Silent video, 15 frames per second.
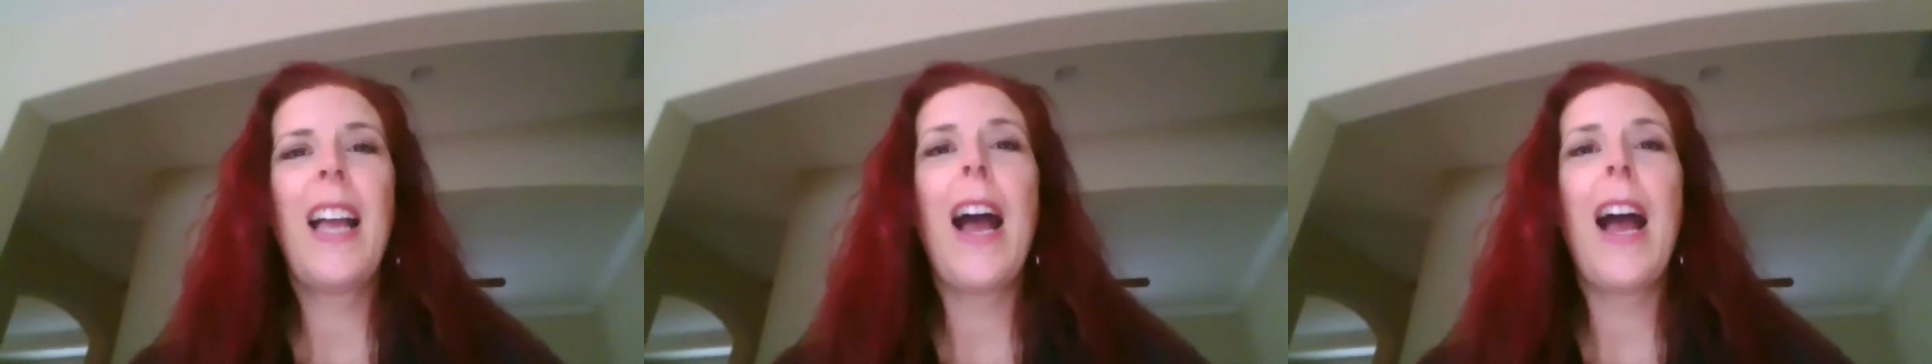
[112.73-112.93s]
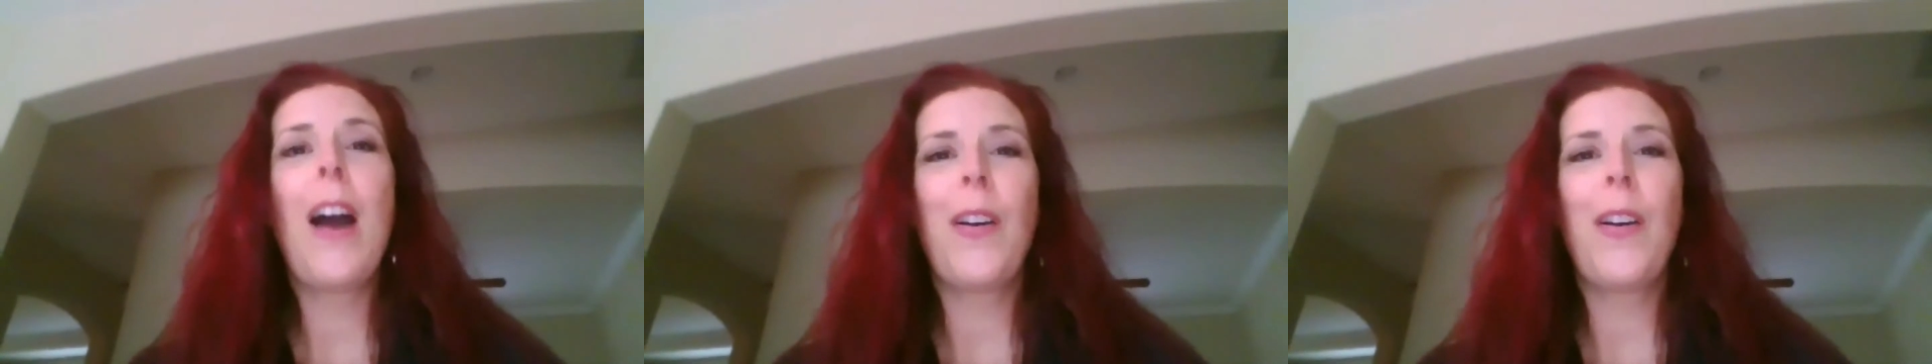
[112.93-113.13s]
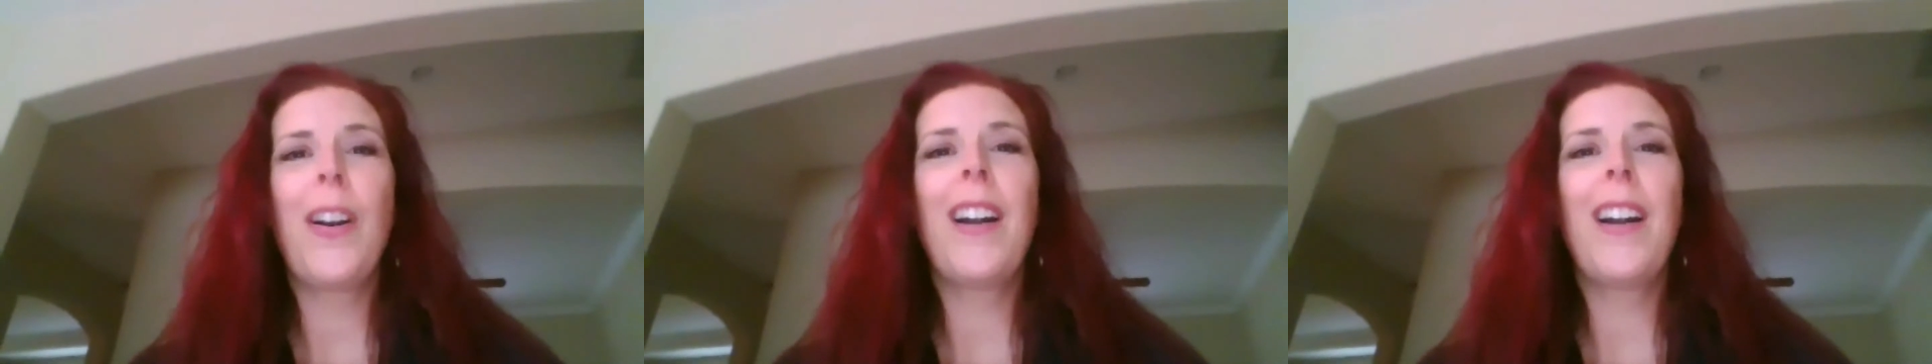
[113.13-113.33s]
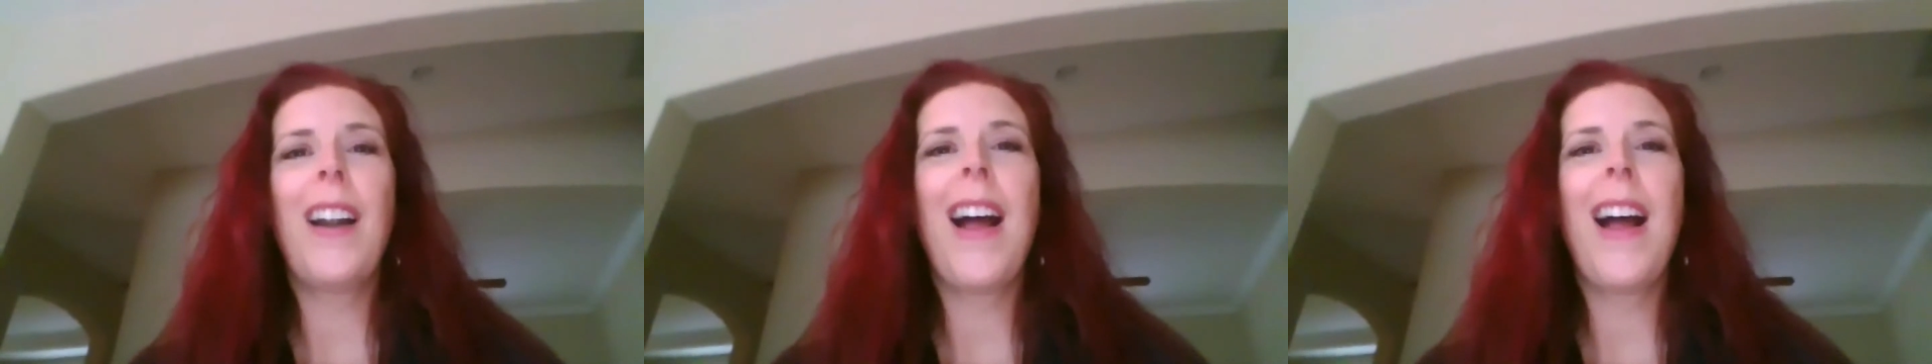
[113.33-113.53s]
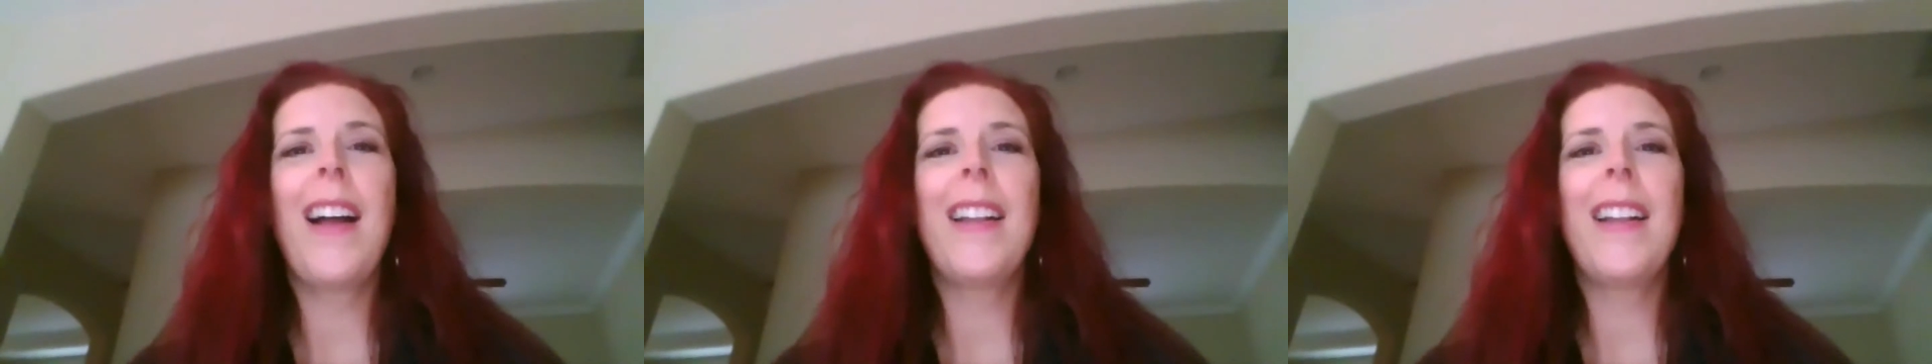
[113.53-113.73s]
hour
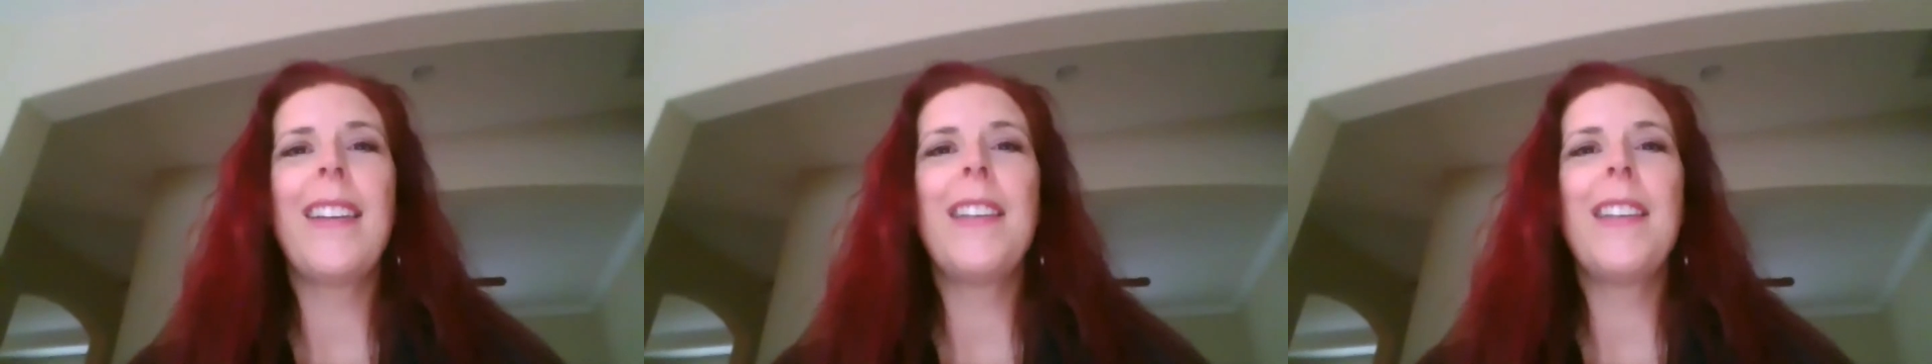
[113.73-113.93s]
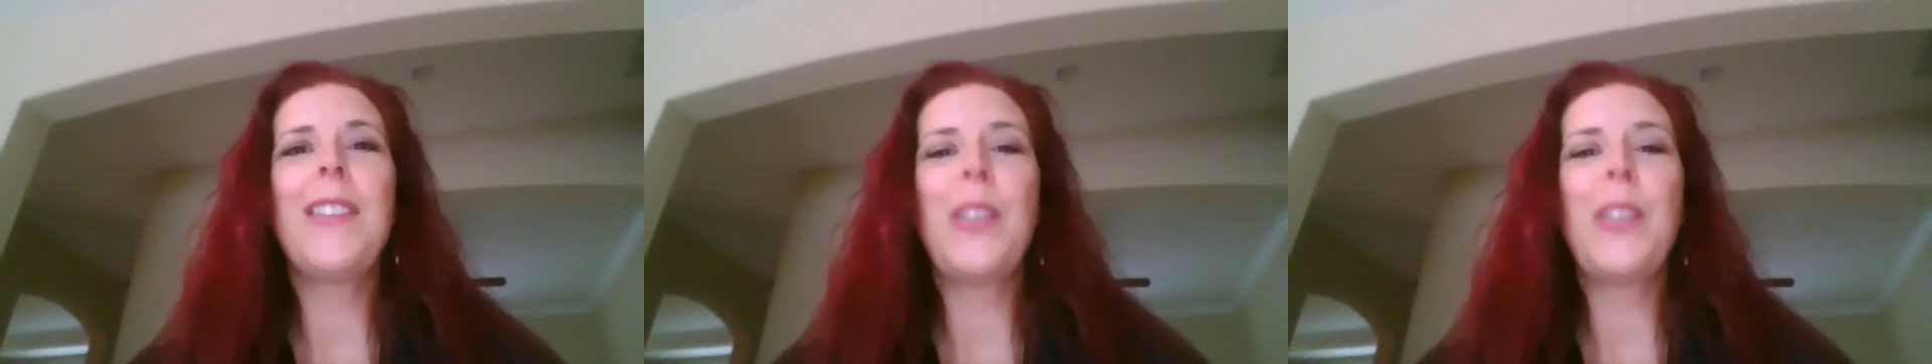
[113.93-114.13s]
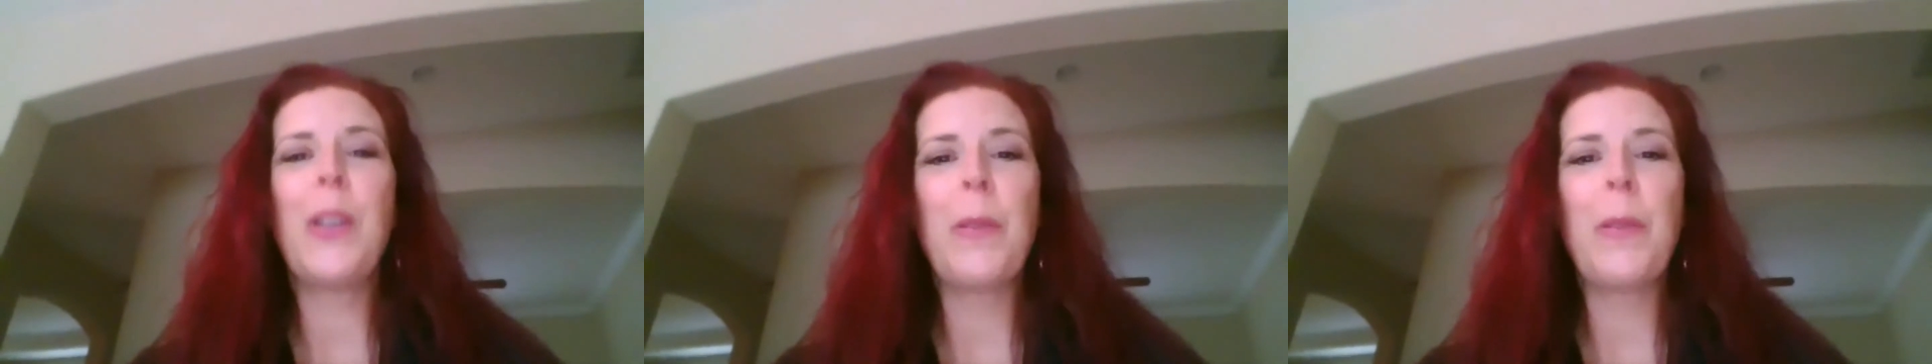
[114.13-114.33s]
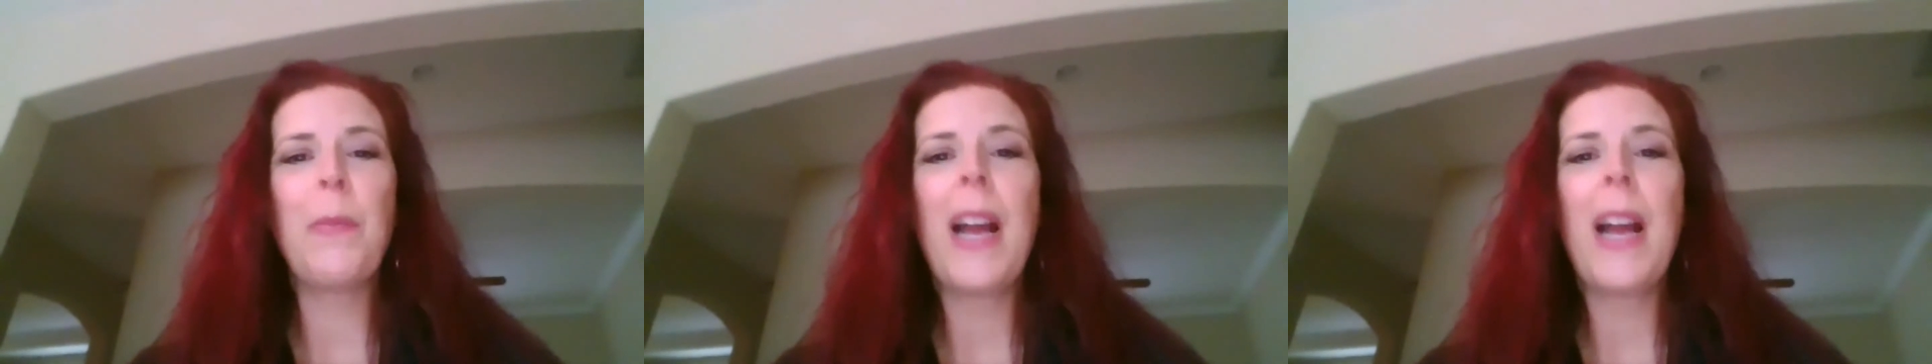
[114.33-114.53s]
on Zoom.